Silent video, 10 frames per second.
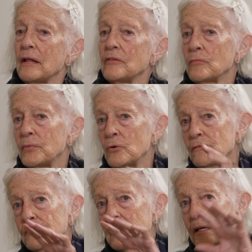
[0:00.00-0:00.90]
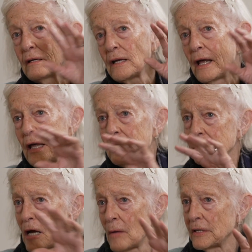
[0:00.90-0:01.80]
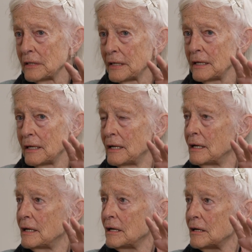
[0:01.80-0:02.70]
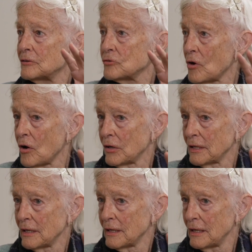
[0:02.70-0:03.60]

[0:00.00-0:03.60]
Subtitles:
And they're beautifully anatomically drawn.